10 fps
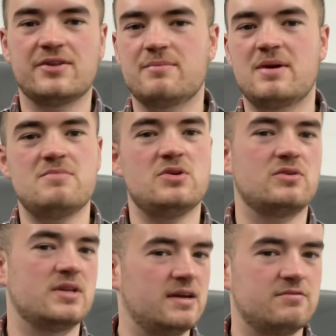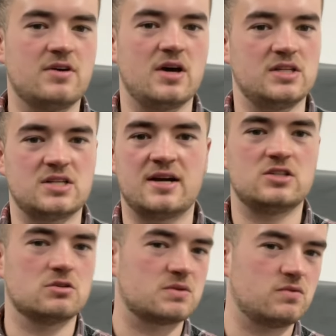maybe you can hit 30 charity
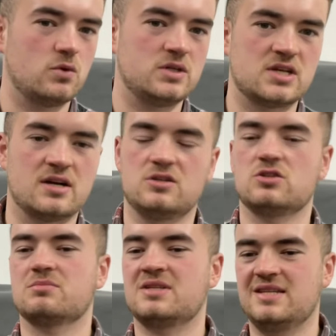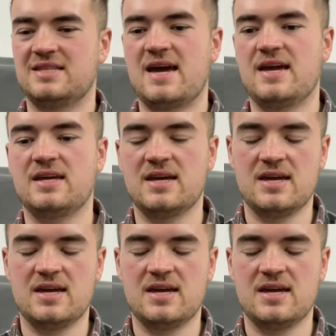shops, 40 charity shops in a day,